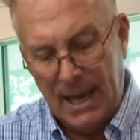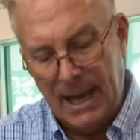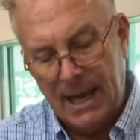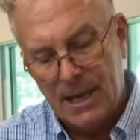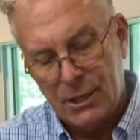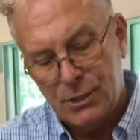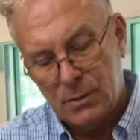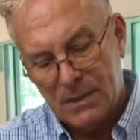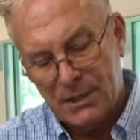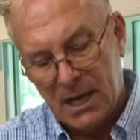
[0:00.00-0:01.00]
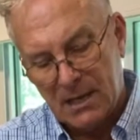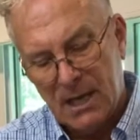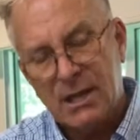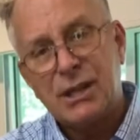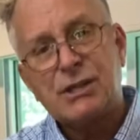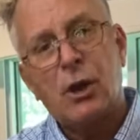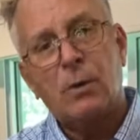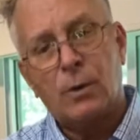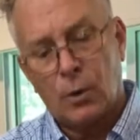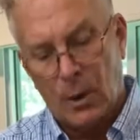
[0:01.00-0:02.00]
and then do a technique that's
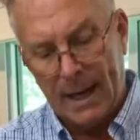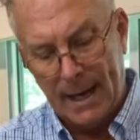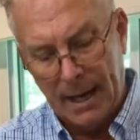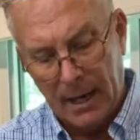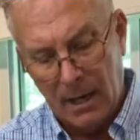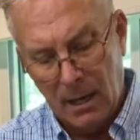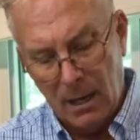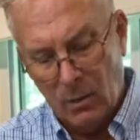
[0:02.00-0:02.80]
called cranking,